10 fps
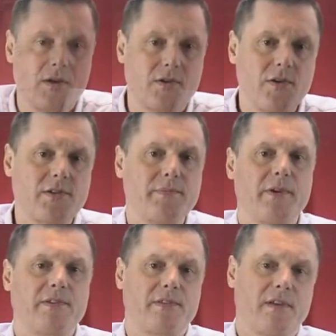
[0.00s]

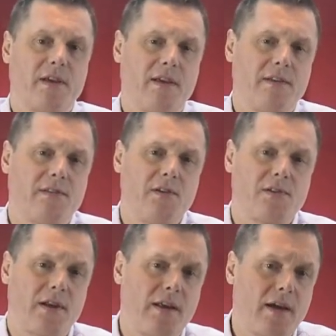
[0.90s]
Christmas is
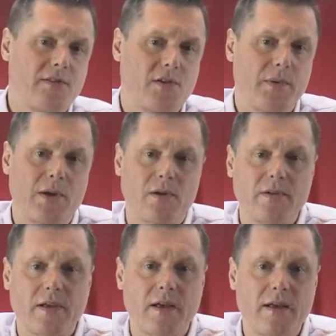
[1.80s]
usually a two-week
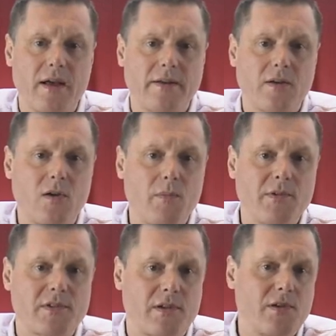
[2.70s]
holiday, and a
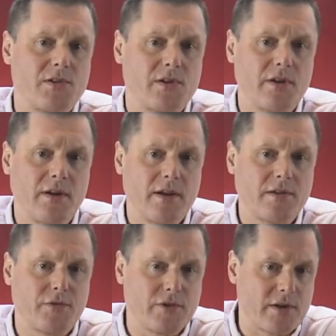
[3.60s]
common solution
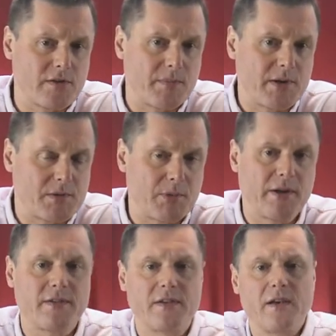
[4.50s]
is for it to be
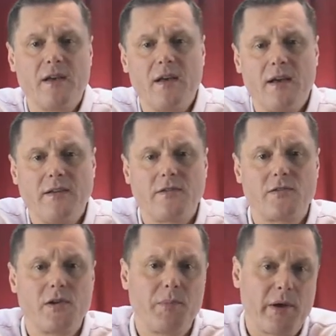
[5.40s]
split into
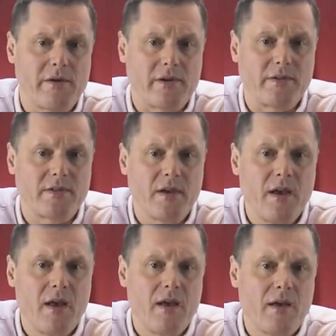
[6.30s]
two periods.
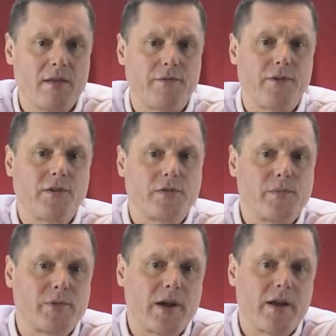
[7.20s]
The first
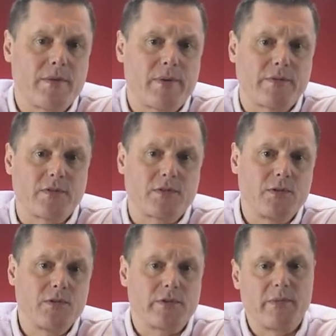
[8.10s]
from break up after
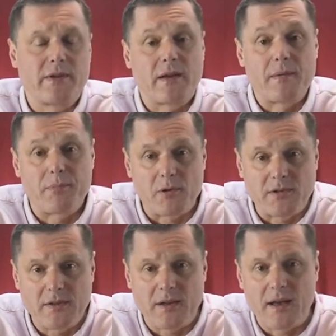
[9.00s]
school to midday
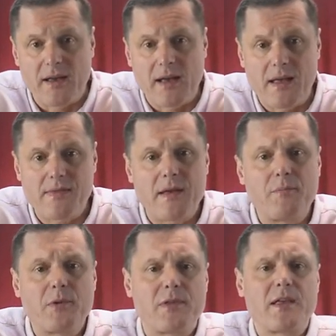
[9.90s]
Boxing Day, and
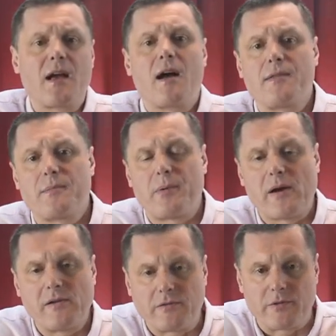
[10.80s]
then with the other
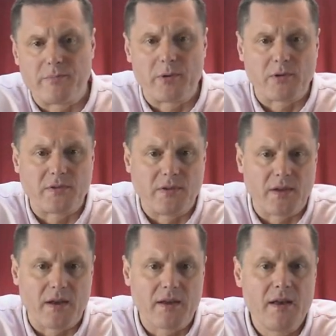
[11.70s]
parent from Boxing
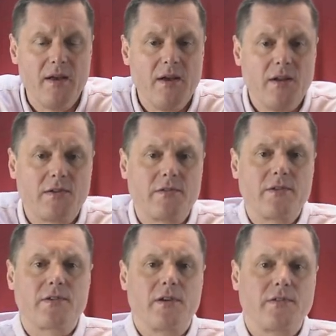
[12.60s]
Day to
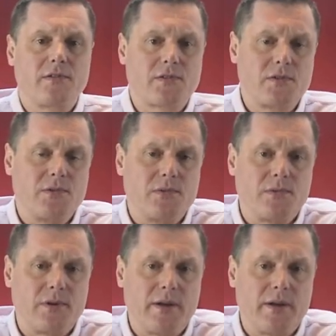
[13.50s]
return to school.